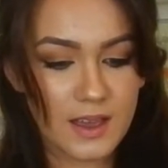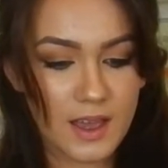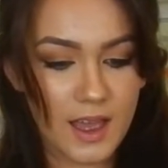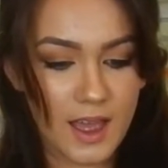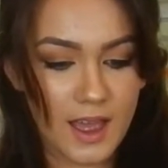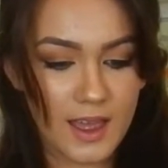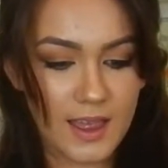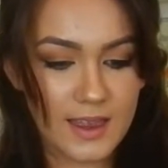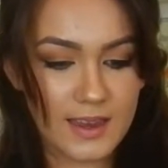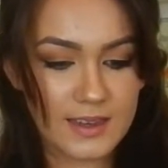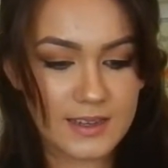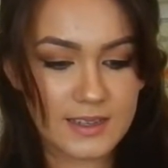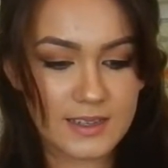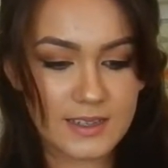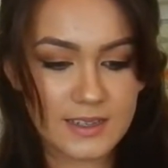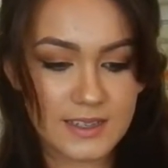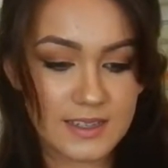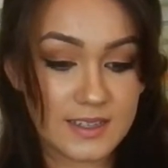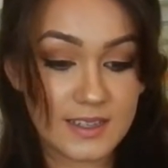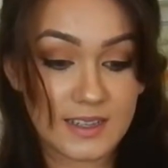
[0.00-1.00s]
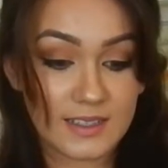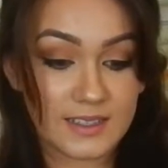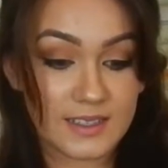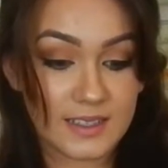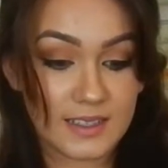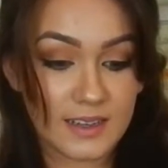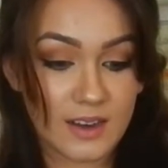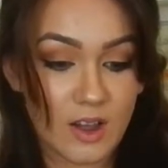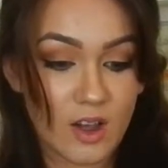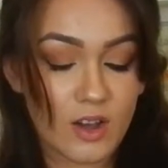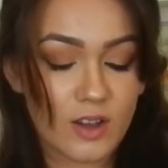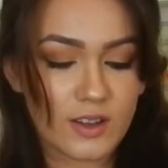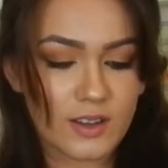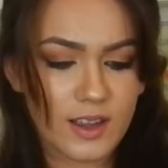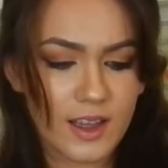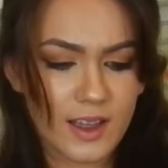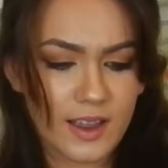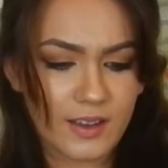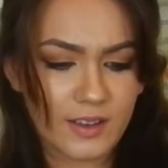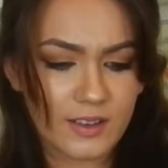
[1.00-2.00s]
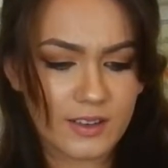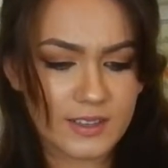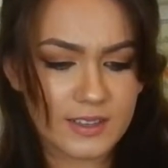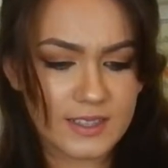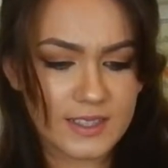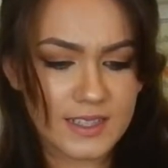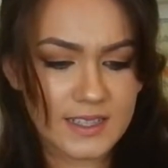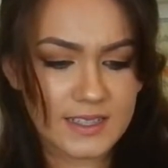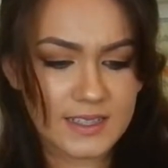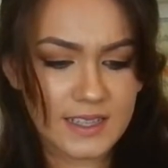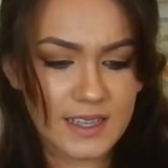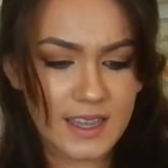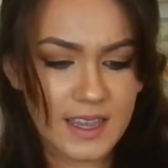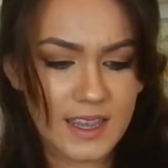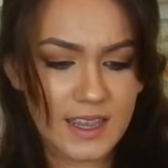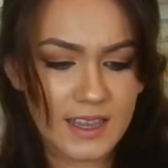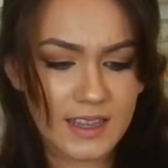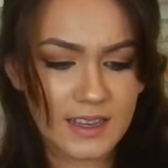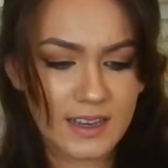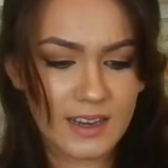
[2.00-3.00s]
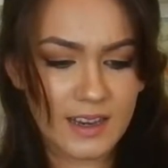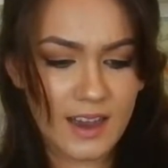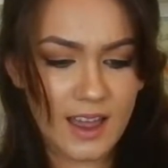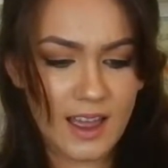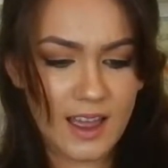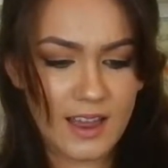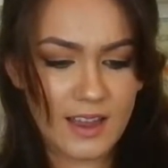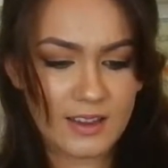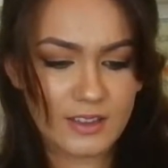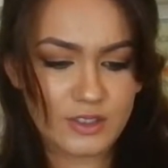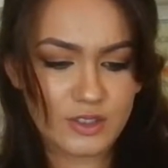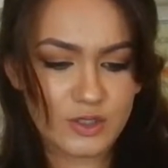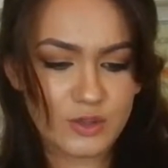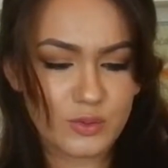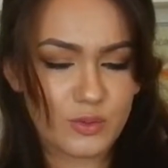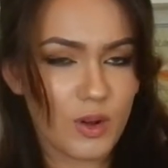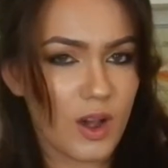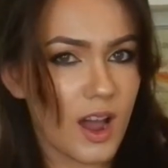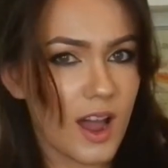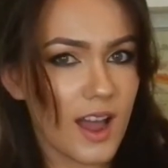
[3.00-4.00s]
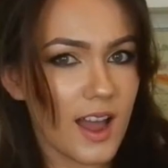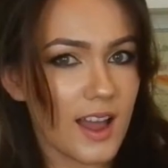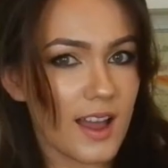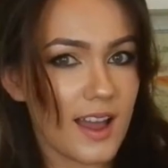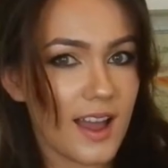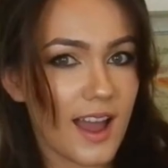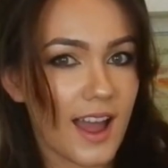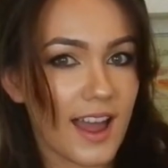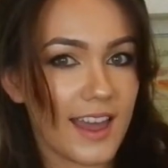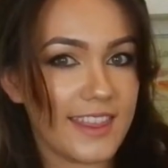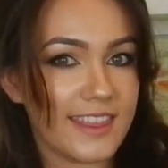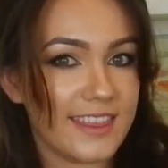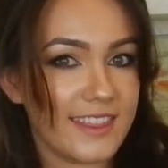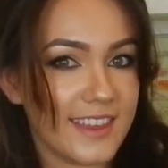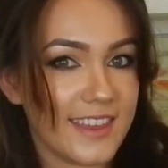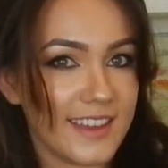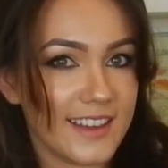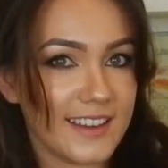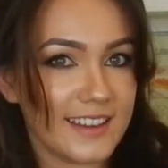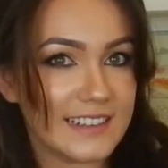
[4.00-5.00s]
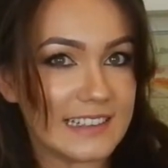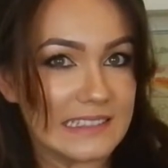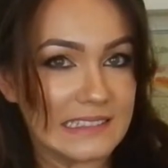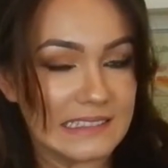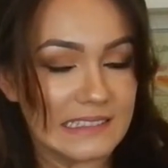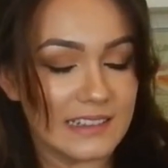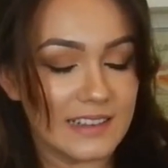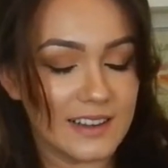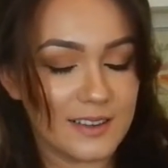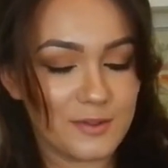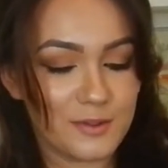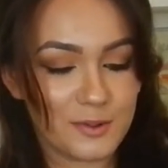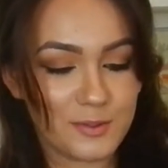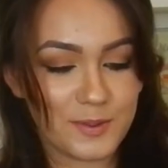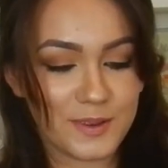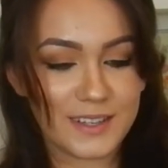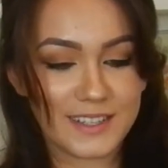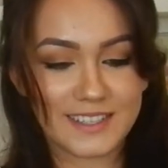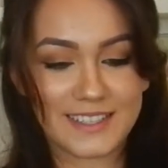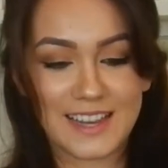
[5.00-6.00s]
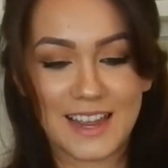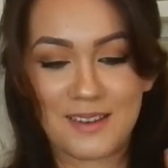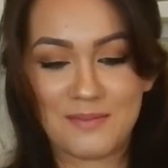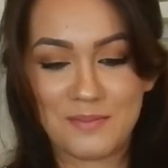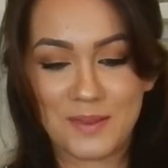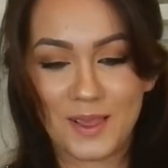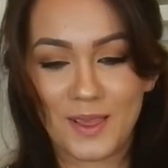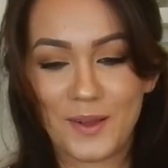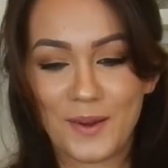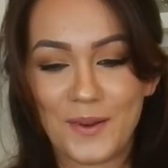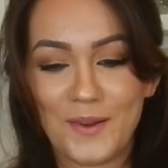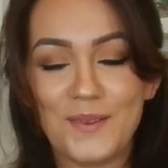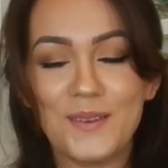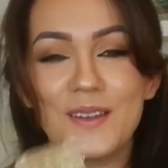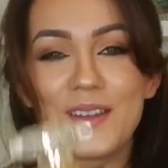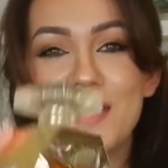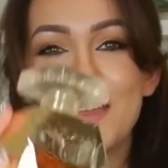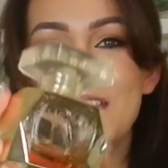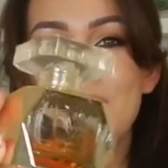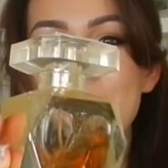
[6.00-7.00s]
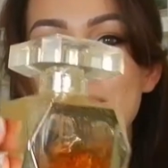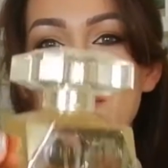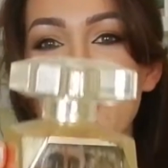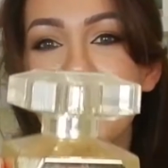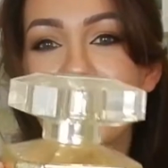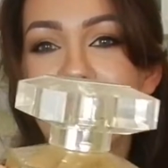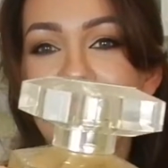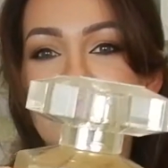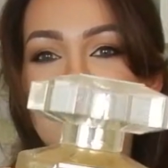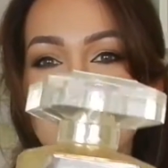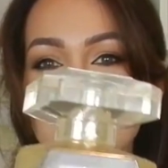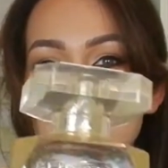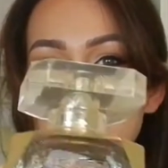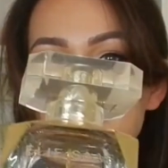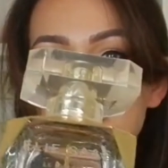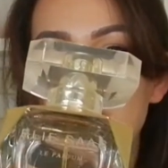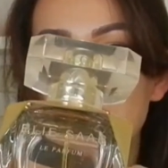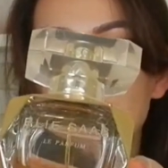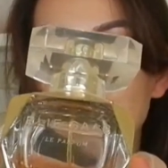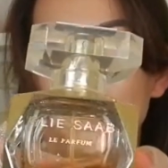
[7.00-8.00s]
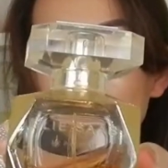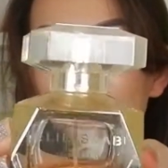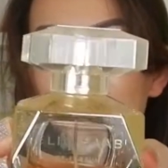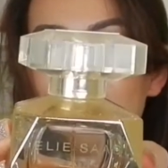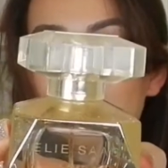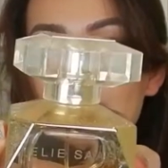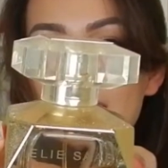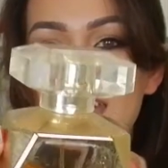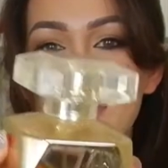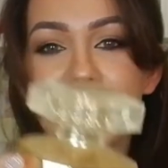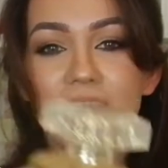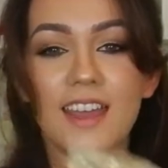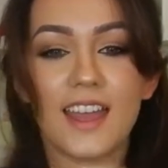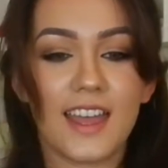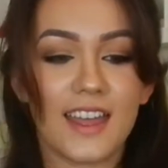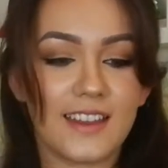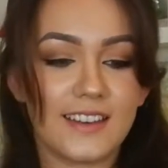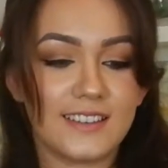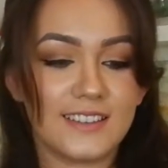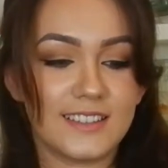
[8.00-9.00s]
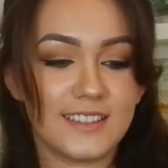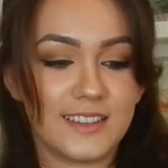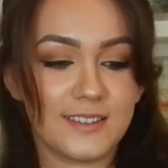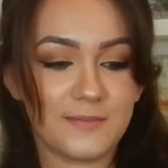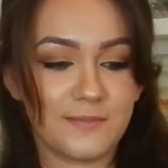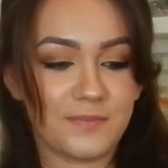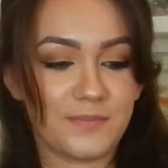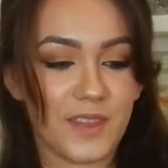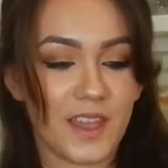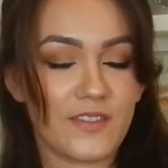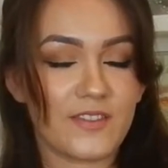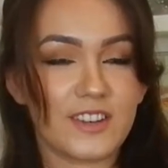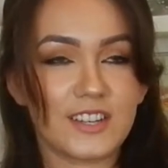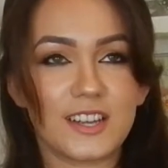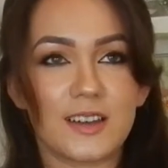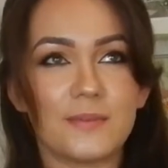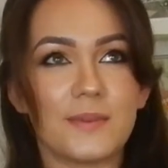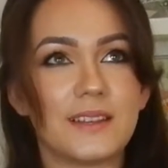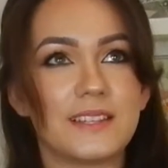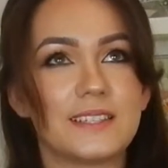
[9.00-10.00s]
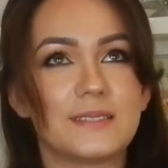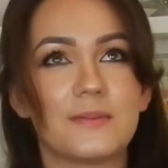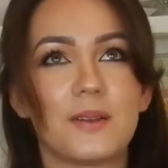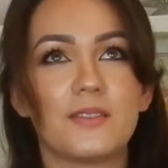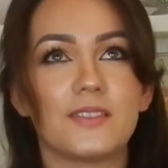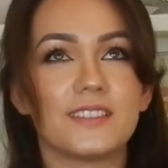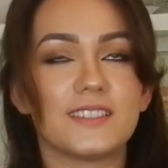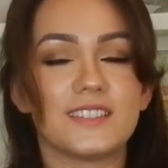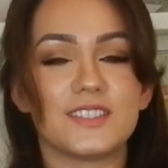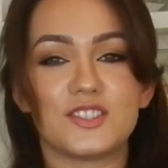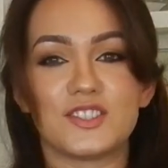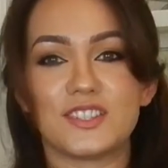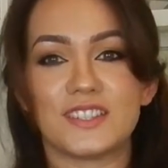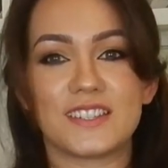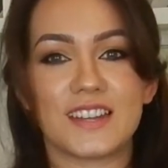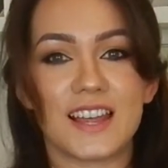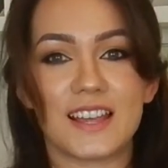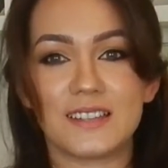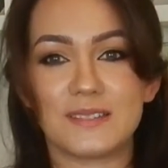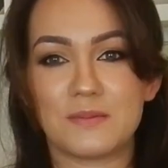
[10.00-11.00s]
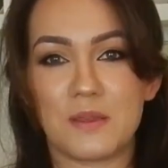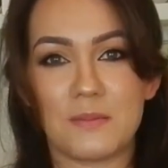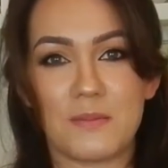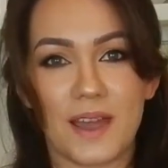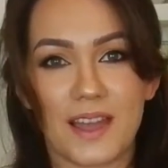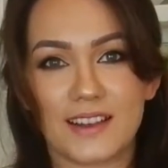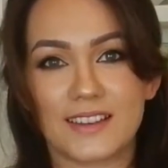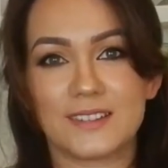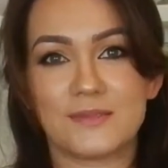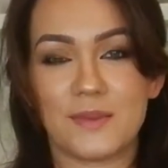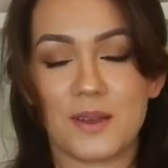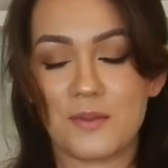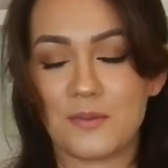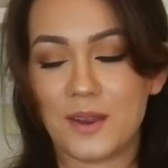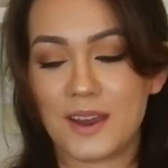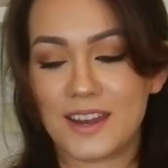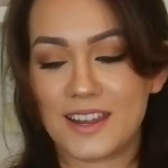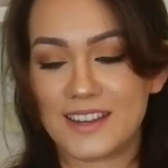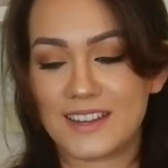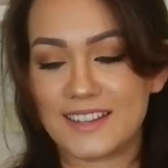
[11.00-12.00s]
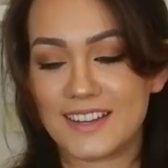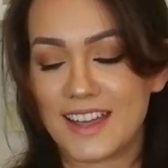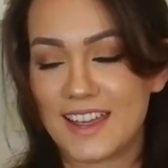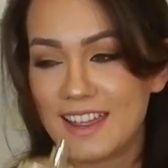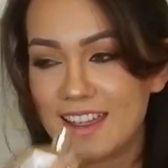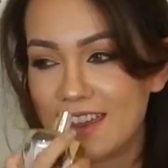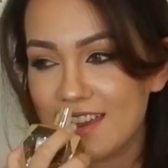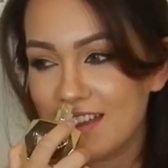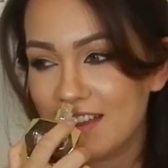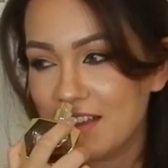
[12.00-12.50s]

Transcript: and it doesn't, oh hang on, it says Eclat Dior. I think I will put it down below, but that's the bottle there, and every time I smell this it just takes me back to my wedding day.